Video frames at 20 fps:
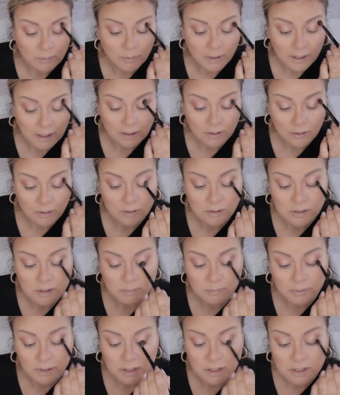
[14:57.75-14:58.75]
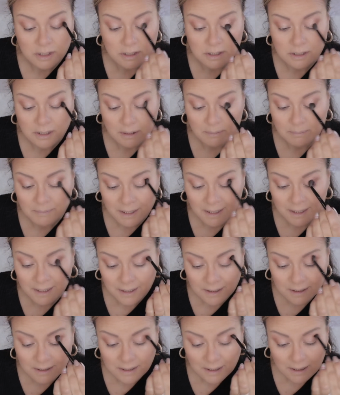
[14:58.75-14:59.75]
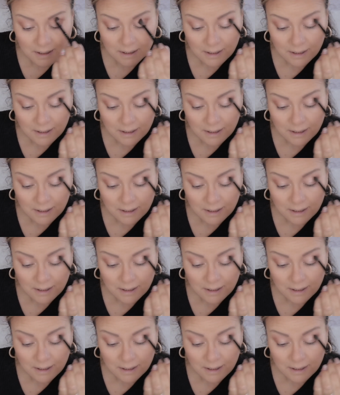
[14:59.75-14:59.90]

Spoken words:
Wayne Goss brushes are made.